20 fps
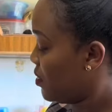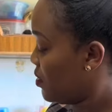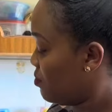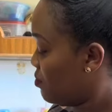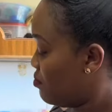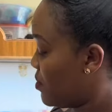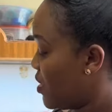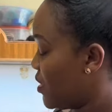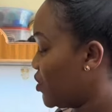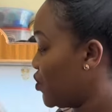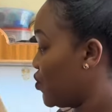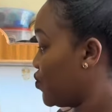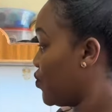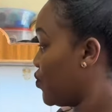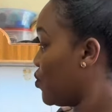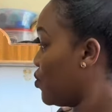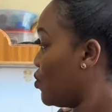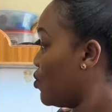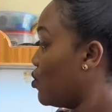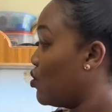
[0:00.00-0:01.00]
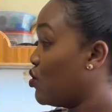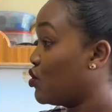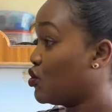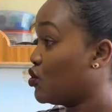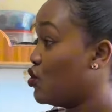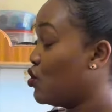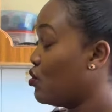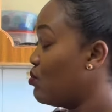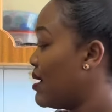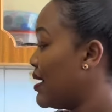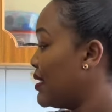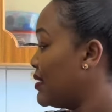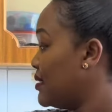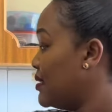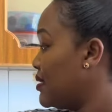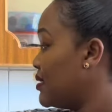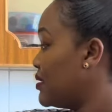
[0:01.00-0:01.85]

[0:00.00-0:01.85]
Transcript: buns for hot dog buns.